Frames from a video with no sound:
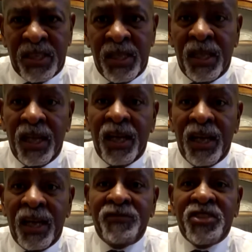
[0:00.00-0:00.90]
of this
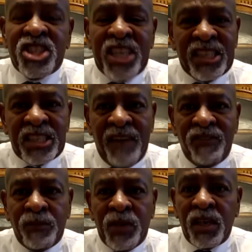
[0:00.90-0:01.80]
Kansas African American
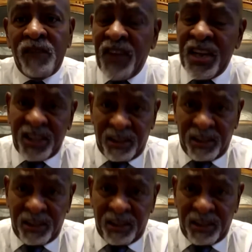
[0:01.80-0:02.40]
Affairs Commission.